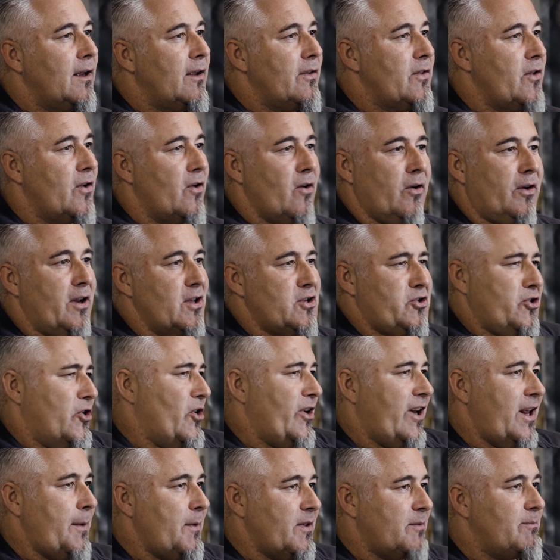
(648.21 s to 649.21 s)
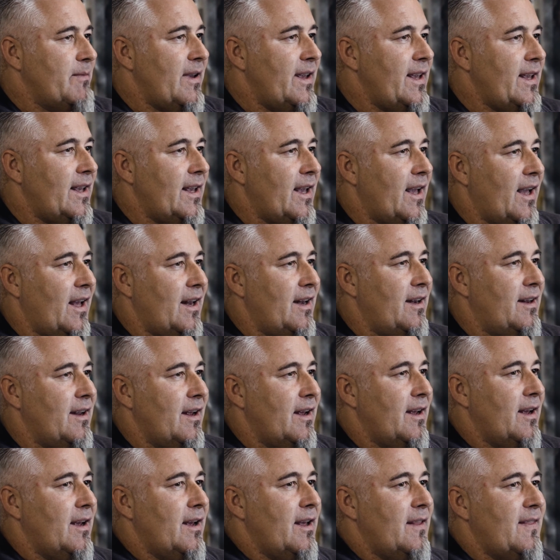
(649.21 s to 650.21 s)
They're on a journey with me and
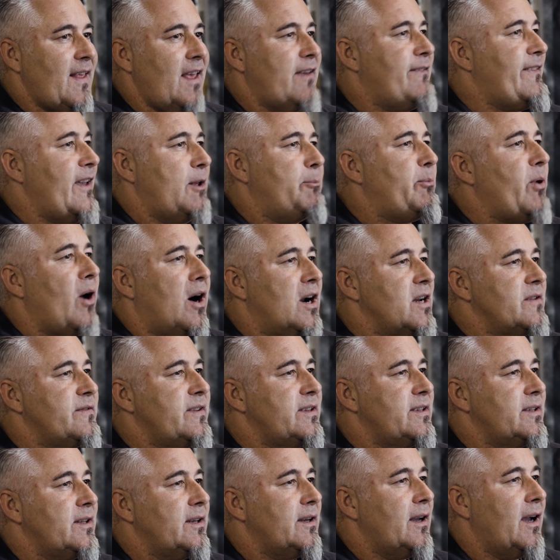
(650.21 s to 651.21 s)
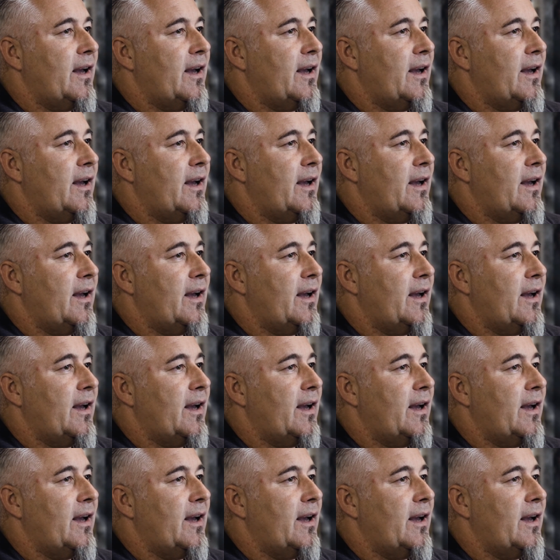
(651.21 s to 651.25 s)
they feel part of it.